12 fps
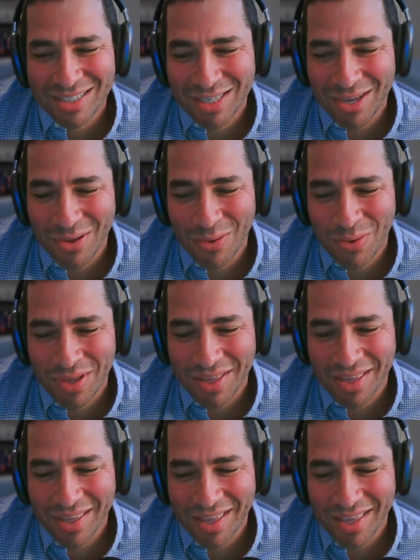So,
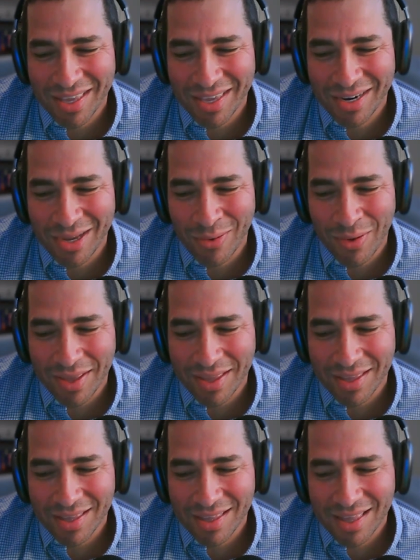
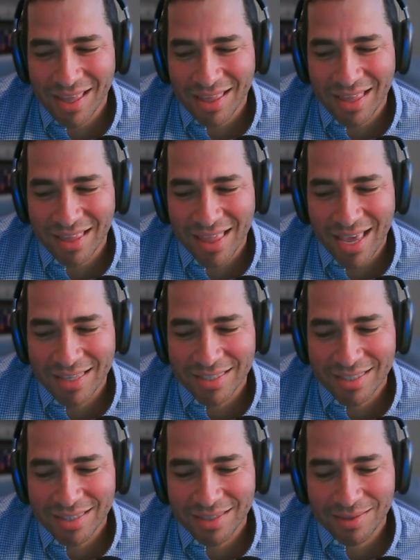I think
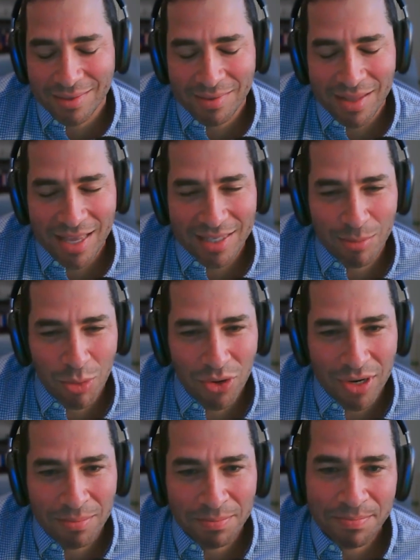that's important.